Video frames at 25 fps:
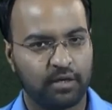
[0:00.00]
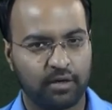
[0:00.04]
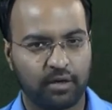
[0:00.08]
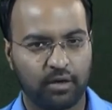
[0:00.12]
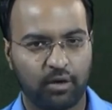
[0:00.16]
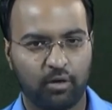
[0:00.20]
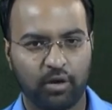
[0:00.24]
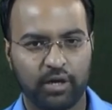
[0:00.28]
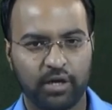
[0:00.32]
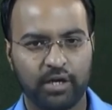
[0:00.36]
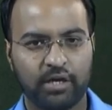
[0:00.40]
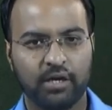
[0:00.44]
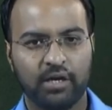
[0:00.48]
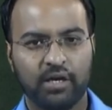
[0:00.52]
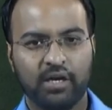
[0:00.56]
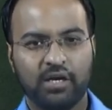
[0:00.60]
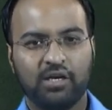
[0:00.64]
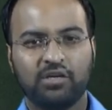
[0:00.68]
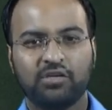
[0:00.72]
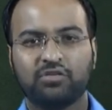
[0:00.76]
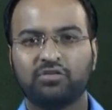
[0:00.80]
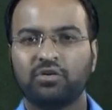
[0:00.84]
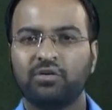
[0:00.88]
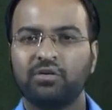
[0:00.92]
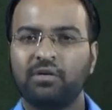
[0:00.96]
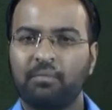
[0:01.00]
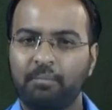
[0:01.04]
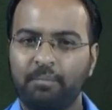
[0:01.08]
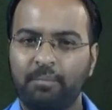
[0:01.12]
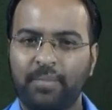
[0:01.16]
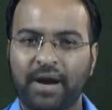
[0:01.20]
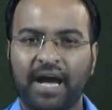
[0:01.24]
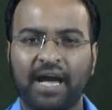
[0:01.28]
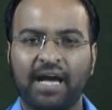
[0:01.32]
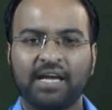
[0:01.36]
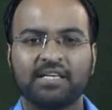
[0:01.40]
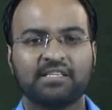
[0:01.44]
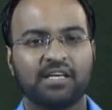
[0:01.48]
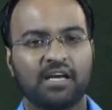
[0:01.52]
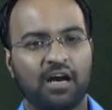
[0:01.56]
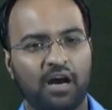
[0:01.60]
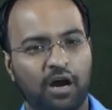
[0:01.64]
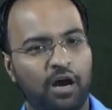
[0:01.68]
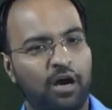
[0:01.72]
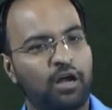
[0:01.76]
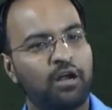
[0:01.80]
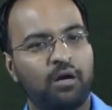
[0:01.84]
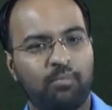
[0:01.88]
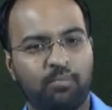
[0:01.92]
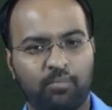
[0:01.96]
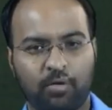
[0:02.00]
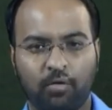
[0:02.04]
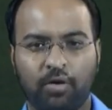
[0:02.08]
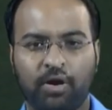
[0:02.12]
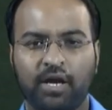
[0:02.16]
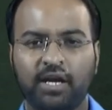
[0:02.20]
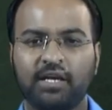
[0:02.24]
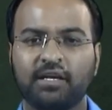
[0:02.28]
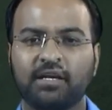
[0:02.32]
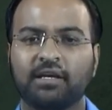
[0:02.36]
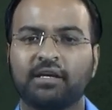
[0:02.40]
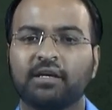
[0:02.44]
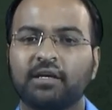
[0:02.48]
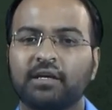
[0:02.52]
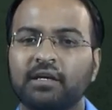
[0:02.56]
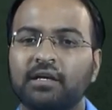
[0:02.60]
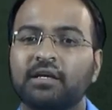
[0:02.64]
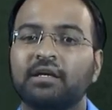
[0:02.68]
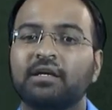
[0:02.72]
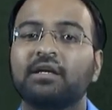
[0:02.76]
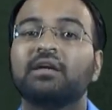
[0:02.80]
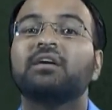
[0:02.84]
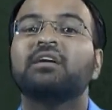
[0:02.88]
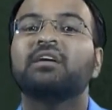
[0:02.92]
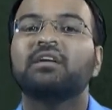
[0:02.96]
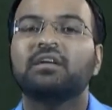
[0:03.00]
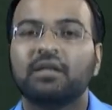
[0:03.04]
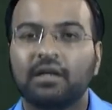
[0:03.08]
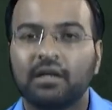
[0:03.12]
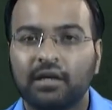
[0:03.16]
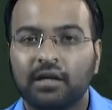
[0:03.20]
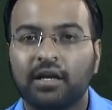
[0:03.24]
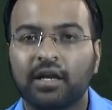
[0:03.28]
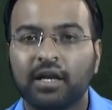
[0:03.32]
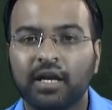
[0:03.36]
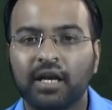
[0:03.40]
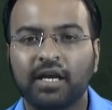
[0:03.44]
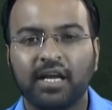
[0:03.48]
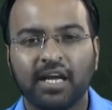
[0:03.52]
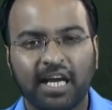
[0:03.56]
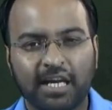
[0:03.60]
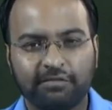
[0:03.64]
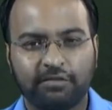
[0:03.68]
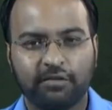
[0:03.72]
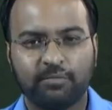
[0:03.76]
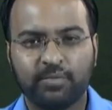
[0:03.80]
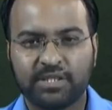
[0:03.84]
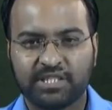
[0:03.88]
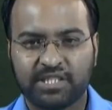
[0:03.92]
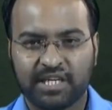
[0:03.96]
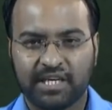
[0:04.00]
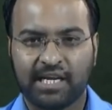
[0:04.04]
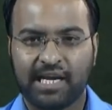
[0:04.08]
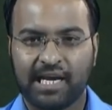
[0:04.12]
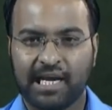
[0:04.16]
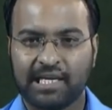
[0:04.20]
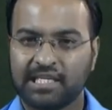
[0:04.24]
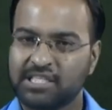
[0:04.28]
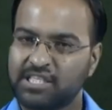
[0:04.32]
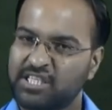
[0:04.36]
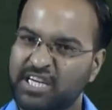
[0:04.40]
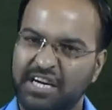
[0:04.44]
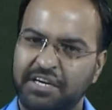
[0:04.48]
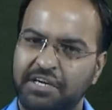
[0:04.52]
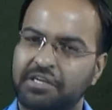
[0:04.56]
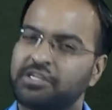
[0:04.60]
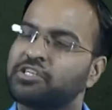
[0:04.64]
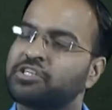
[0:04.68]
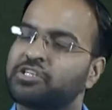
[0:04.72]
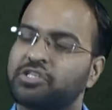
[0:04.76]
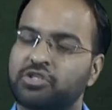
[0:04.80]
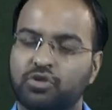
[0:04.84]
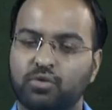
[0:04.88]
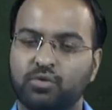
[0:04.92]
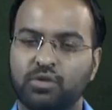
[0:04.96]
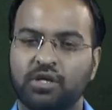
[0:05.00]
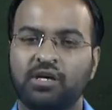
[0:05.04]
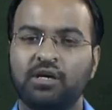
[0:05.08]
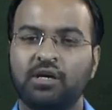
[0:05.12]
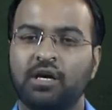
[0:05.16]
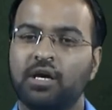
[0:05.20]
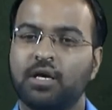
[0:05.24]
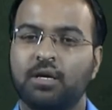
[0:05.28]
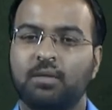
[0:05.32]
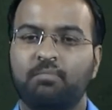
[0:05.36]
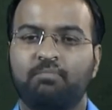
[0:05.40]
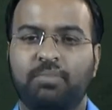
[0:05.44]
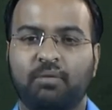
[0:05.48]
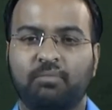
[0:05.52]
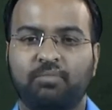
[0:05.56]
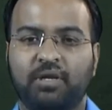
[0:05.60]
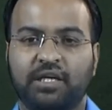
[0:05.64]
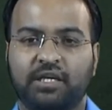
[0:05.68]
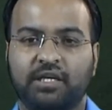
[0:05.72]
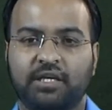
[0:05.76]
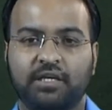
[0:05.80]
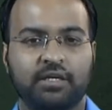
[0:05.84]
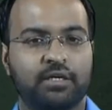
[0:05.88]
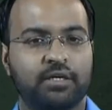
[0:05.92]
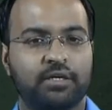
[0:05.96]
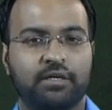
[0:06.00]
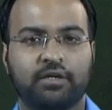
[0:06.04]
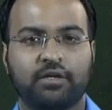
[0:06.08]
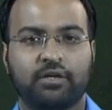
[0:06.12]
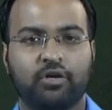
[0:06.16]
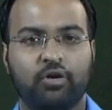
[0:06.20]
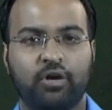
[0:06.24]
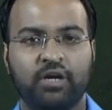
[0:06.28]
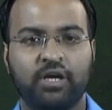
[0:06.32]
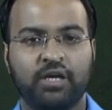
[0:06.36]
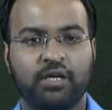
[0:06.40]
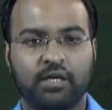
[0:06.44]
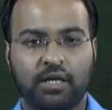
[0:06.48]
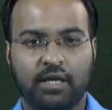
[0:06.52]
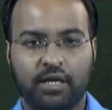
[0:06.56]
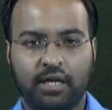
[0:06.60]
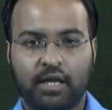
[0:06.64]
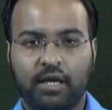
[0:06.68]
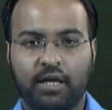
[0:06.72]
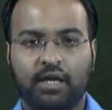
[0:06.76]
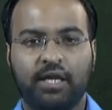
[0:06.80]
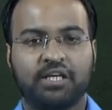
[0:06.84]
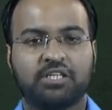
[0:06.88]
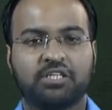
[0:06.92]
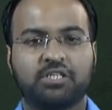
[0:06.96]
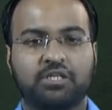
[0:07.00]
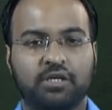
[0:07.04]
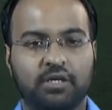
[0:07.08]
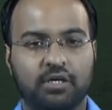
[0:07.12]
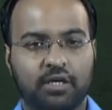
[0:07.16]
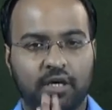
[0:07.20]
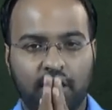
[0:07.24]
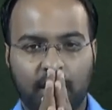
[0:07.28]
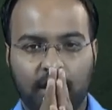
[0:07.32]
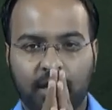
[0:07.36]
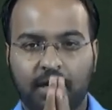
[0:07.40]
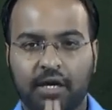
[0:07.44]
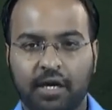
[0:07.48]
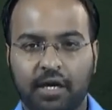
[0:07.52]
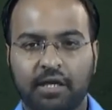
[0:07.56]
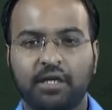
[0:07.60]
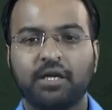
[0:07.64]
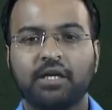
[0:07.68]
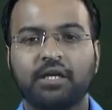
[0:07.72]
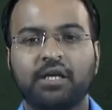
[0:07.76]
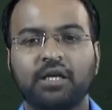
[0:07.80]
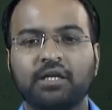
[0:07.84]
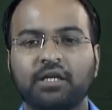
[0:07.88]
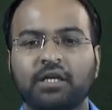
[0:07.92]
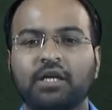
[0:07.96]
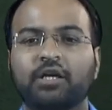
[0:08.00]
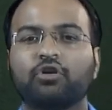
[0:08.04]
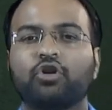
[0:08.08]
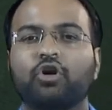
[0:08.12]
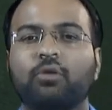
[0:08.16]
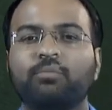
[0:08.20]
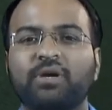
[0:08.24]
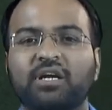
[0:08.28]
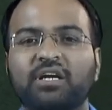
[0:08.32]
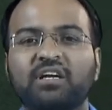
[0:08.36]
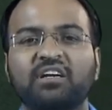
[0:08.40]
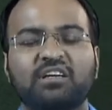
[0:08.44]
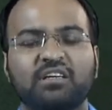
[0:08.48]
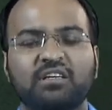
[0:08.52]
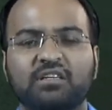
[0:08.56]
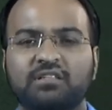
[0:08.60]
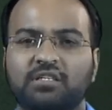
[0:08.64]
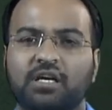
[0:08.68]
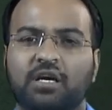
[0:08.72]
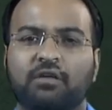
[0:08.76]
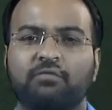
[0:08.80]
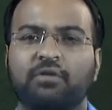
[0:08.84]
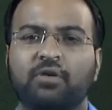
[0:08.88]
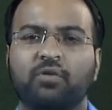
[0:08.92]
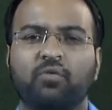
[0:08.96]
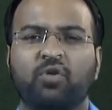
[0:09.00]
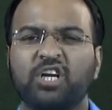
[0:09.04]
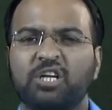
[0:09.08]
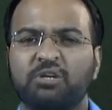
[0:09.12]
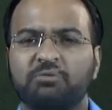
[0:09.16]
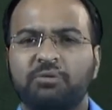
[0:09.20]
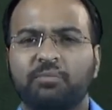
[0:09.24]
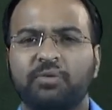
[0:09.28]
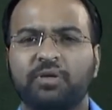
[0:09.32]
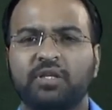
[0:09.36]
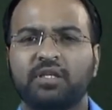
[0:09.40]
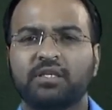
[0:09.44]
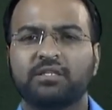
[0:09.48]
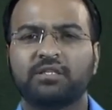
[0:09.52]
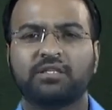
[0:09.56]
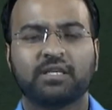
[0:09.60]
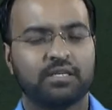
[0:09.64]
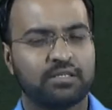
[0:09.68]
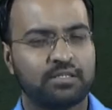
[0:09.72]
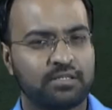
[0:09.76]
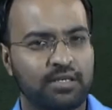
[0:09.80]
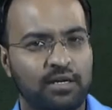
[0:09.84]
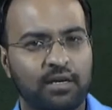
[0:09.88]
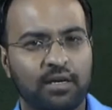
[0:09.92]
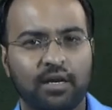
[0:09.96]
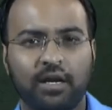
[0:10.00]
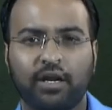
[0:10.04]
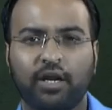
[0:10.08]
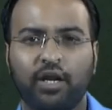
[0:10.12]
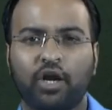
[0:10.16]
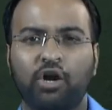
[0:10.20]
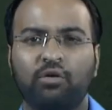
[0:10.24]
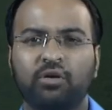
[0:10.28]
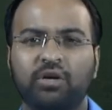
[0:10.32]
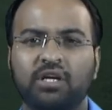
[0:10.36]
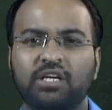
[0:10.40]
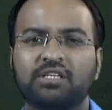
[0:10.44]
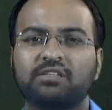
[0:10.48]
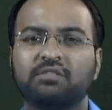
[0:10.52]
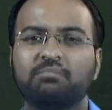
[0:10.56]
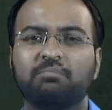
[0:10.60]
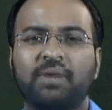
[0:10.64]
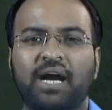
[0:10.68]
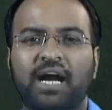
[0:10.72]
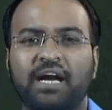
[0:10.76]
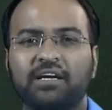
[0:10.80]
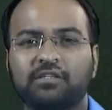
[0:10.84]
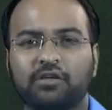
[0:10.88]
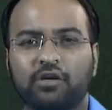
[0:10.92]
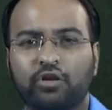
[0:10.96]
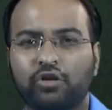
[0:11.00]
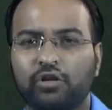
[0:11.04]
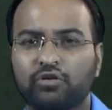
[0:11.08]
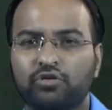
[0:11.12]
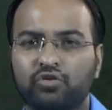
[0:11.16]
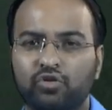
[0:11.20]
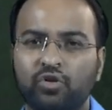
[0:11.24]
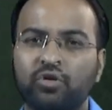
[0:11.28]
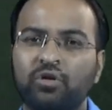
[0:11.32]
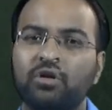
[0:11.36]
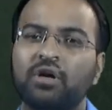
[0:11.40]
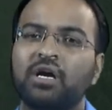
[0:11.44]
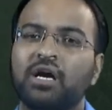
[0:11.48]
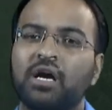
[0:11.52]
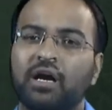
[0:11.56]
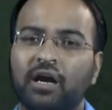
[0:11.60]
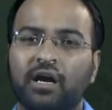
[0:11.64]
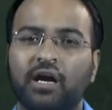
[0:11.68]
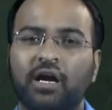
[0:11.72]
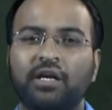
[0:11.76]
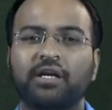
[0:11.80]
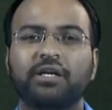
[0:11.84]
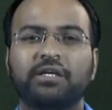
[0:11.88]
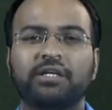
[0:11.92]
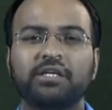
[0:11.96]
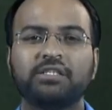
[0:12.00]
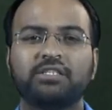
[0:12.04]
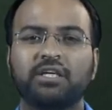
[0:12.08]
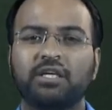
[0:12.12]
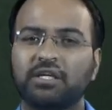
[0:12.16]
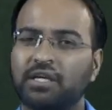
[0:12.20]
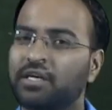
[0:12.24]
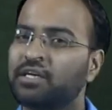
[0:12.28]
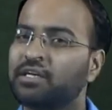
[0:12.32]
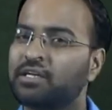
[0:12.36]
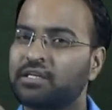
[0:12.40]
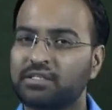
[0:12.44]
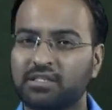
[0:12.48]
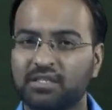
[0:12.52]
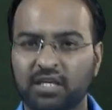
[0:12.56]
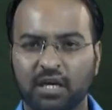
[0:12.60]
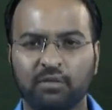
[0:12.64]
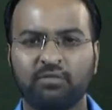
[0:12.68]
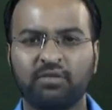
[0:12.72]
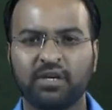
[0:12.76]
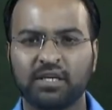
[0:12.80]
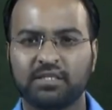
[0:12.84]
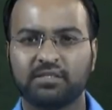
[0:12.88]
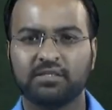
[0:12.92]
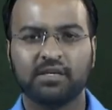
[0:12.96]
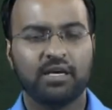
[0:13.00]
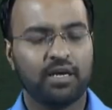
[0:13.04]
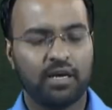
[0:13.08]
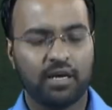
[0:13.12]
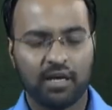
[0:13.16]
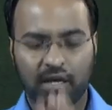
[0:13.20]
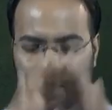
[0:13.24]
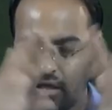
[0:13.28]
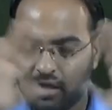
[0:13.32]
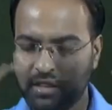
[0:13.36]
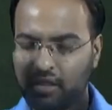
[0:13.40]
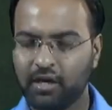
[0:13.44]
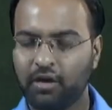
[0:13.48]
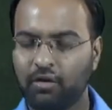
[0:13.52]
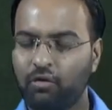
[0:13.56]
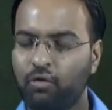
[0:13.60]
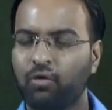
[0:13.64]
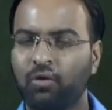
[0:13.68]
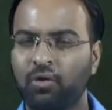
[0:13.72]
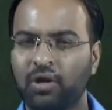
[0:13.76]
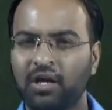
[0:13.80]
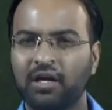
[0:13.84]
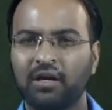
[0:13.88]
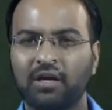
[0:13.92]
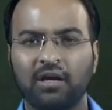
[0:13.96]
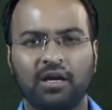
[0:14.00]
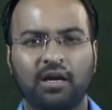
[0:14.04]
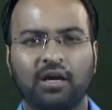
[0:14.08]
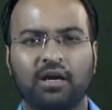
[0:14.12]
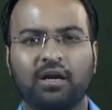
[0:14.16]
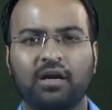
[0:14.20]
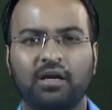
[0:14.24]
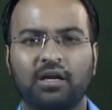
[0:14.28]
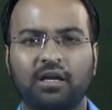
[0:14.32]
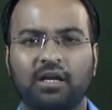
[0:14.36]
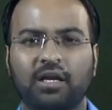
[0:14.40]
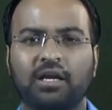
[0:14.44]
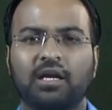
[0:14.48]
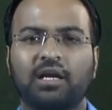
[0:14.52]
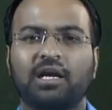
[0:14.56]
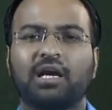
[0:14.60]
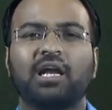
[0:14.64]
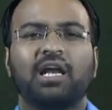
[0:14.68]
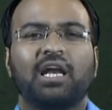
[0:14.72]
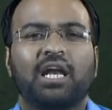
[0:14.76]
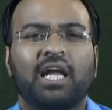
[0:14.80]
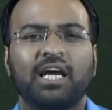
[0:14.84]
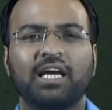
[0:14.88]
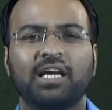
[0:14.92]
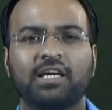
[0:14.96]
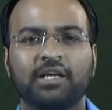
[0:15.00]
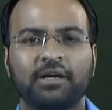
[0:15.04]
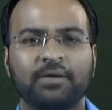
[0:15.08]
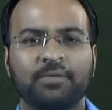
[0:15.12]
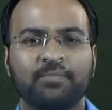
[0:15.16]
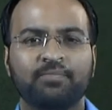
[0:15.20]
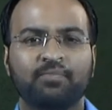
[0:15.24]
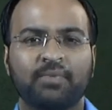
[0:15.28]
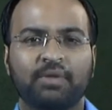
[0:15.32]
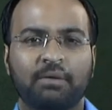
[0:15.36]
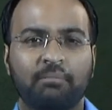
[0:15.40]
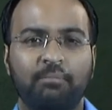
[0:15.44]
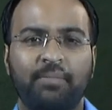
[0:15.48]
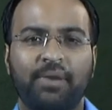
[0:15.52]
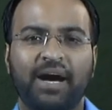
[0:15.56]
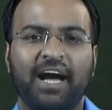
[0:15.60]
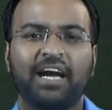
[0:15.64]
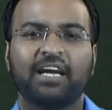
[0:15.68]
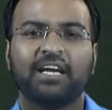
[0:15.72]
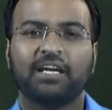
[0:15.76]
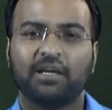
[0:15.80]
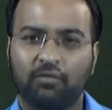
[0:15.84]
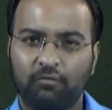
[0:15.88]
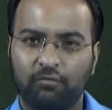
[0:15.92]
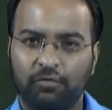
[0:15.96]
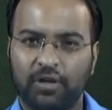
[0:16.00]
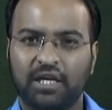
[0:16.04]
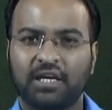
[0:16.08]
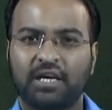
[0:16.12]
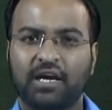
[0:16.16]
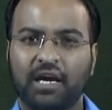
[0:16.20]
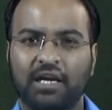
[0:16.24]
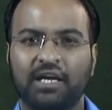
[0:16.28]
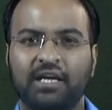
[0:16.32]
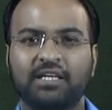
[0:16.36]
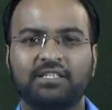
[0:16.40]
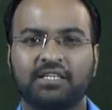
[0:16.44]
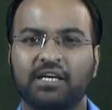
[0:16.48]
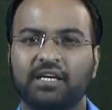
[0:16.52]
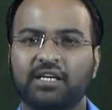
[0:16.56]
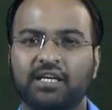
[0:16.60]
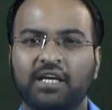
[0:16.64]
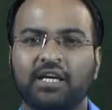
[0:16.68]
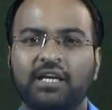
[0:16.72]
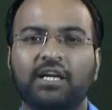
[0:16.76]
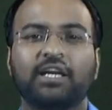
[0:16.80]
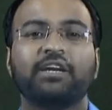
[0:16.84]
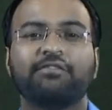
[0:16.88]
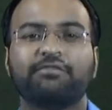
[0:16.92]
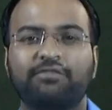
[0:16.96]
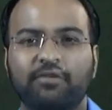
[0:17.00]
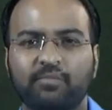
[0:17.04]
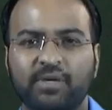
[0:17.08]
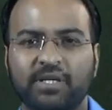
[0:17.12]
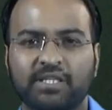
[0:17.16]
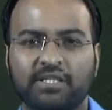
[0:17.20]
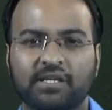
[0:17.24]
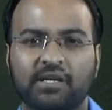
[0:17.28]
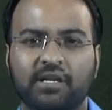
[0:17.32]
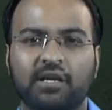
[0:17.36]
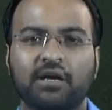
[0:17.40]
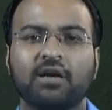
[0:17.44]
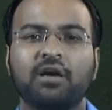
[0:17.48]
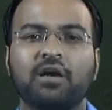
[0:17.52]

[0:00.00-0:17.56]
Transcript: Got it? So banks are providing trade information and statistics to the public here. Got it? Next, conducting economic survey. What do you mean by this? Sir, nowadays banks are also conducting certain surveys in the whole country. Like bank will collect certain information.